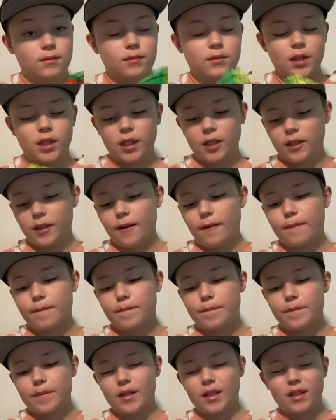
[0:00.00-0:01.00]
there you go.
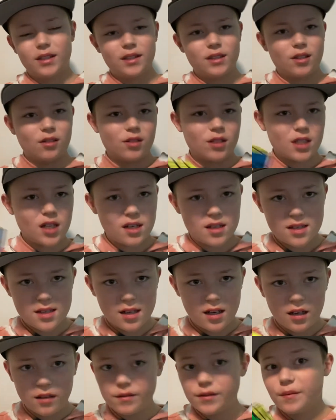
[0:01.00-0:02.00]
So it starts
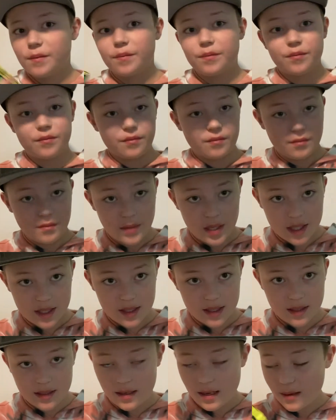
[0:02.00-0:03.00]
solved, mixes
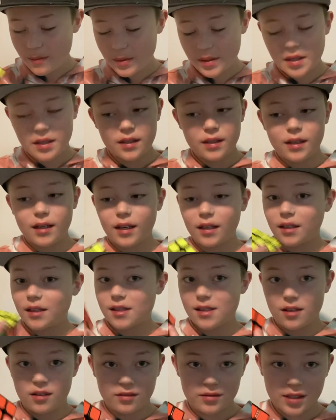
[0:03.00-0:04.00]
up, and then
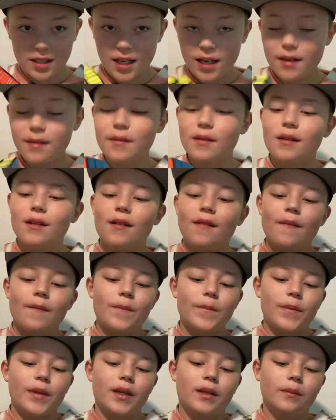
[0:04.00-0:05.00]
solved again.
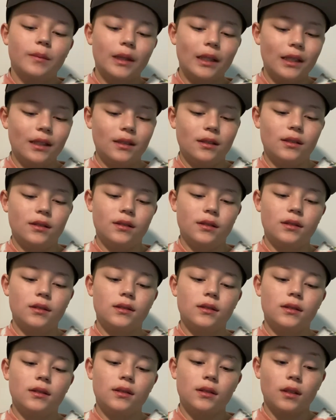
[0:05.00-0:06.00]
But
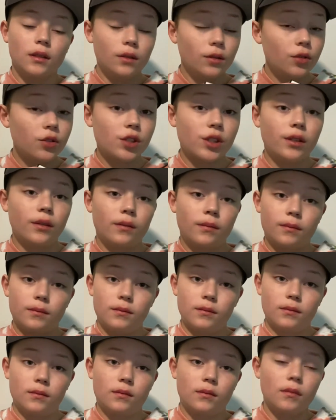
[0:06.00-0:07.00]
the illusion
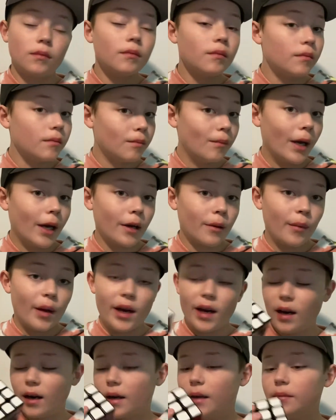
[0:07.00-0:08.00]
may or may
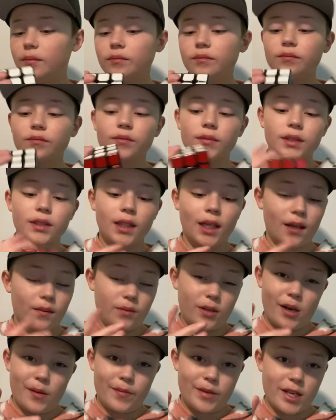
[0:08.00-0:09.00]
not. Can't
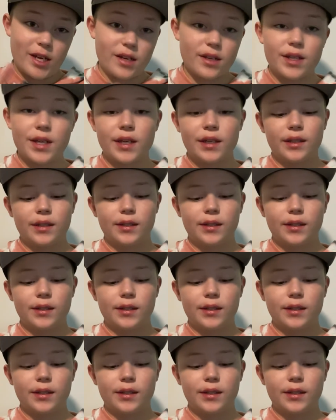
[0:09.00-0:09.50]
promise anything.